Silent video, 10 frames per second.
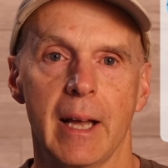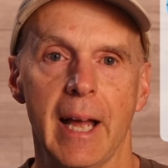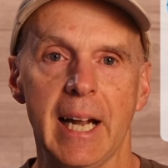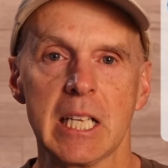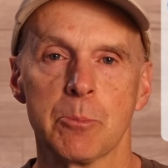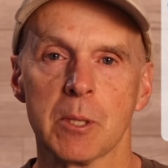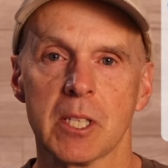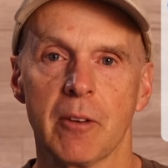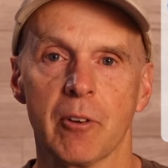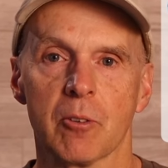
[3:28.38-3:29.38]
Any
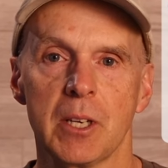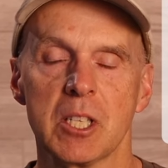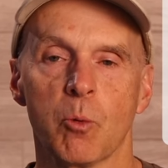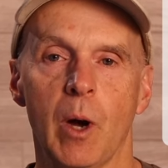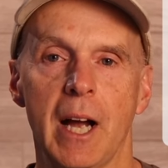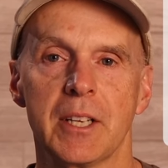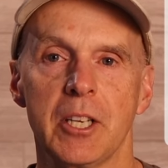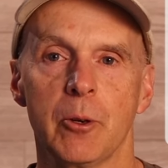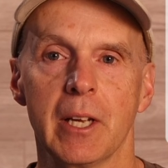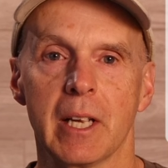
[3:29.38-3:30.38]
specific reason why
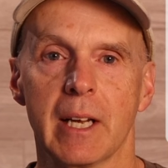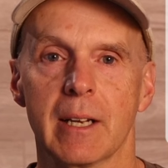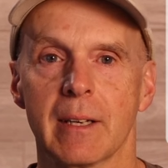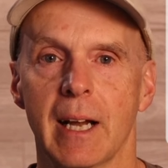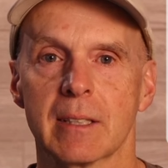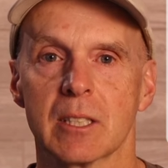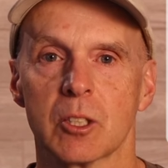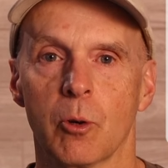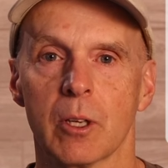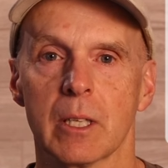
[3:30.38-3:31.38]
doing it at the
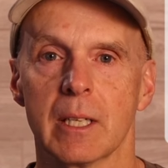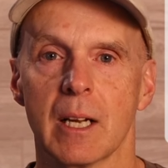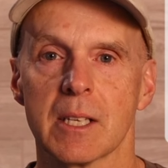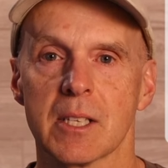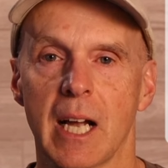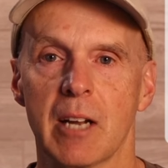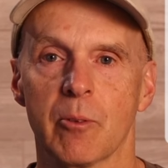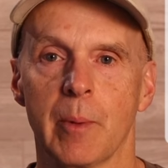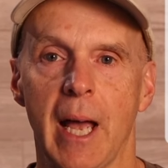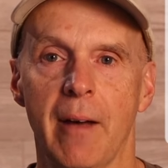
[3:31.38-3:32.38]
toilet aside
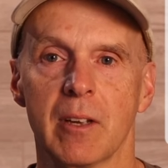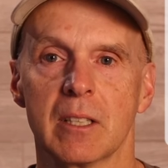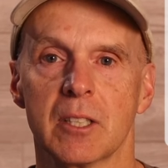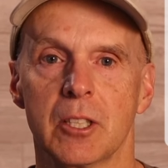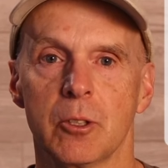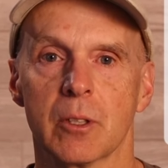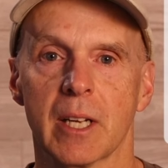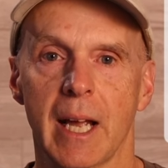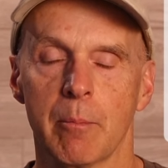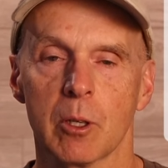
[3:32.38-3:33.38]
from having to do the
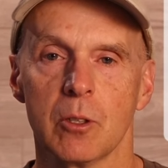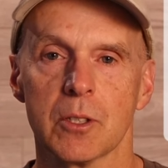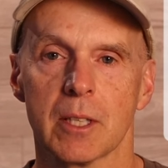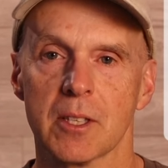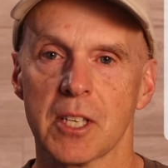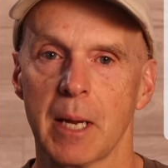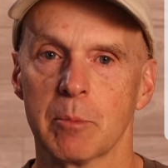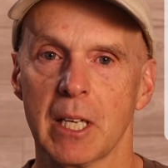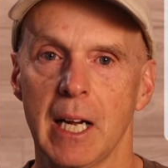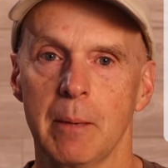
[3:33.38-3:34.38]
chemicals at the same
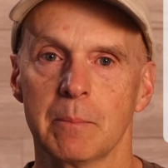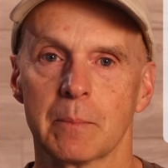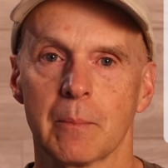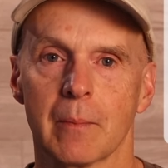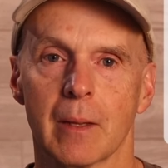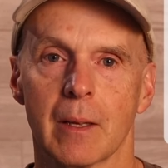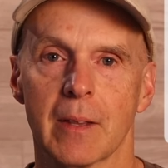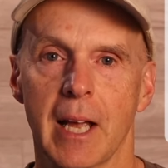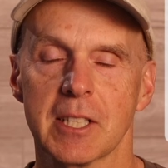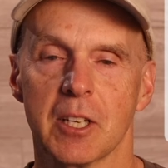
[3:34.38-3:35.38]
time?
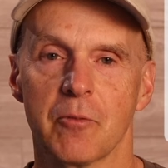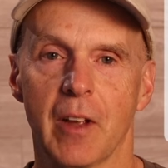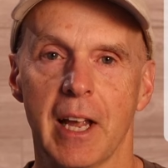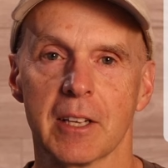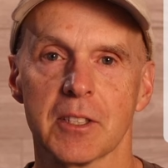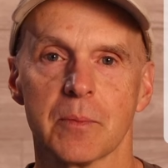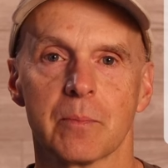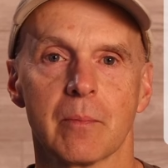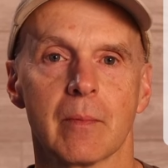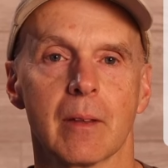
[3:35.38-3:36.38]
Thanks in advance.
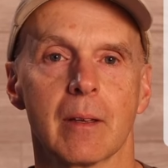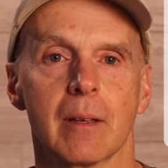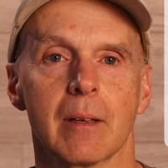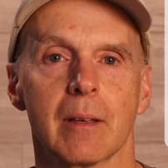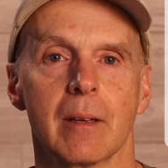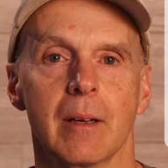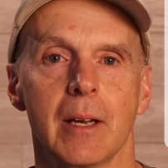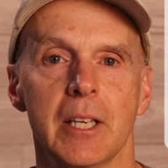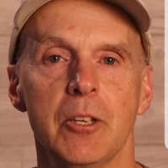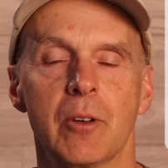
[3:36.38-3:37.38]

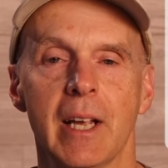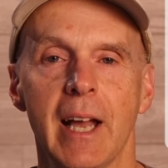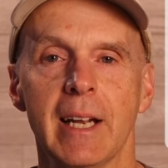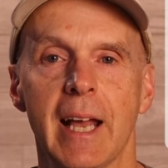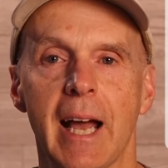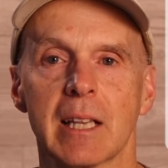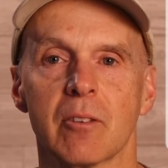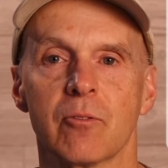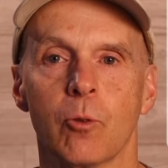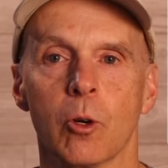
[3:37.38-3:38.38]
You can add
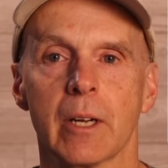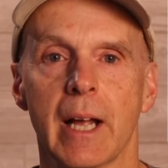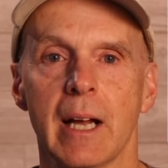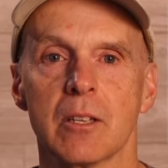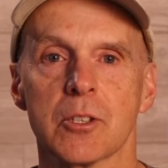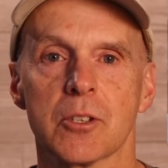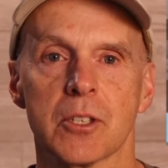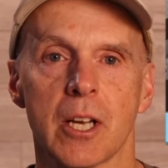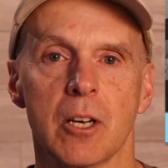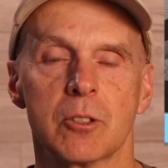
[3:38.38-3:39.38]
the 4 gallons or
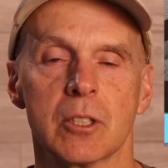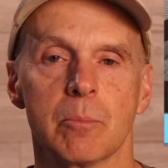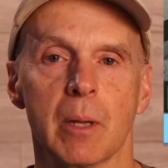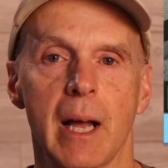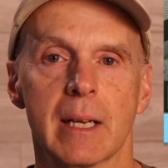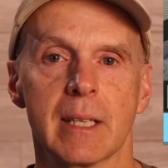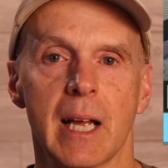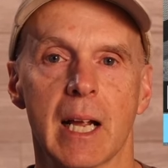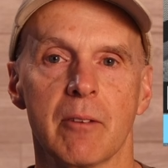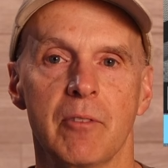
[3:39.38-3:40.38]
so to the black
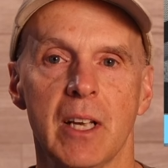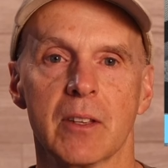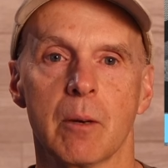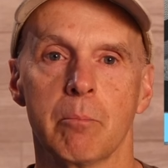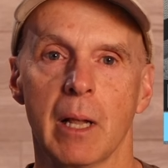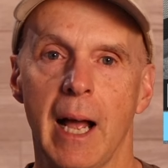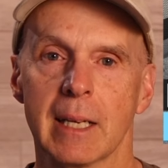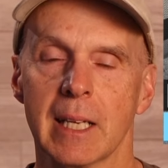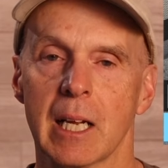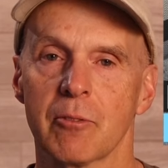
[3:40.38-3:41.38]
tank via the
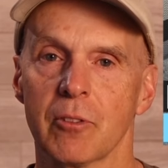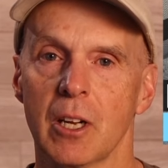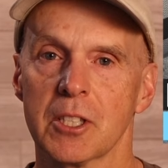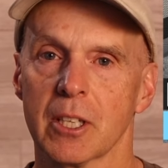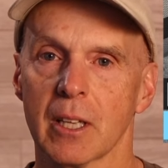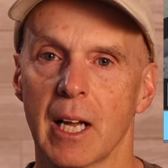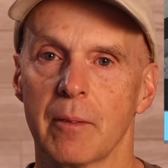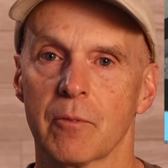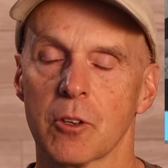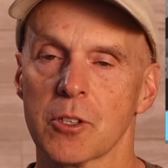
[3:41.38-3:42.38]
black tank flush
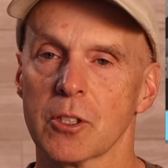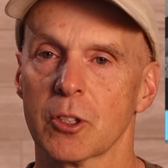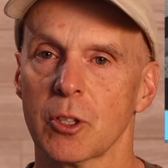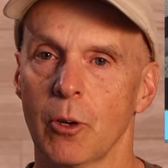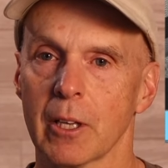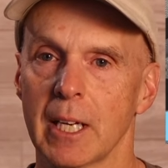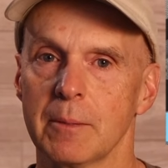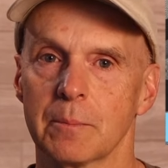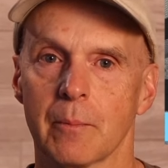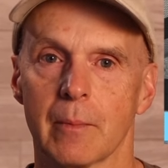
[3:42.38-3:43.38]
inlet versus the toilet